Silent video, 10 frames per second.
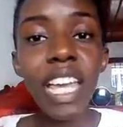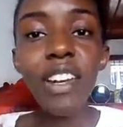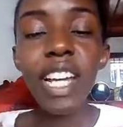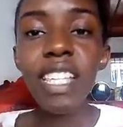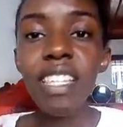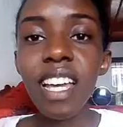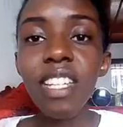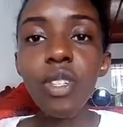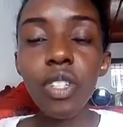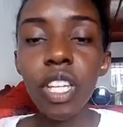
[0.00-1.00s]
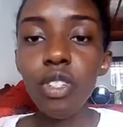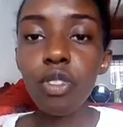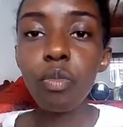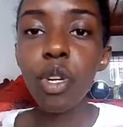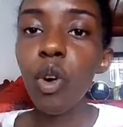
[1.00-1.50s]
areas that you tend
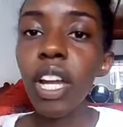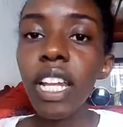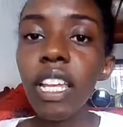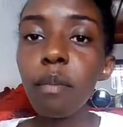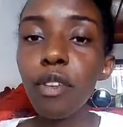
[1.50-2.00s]
to be oily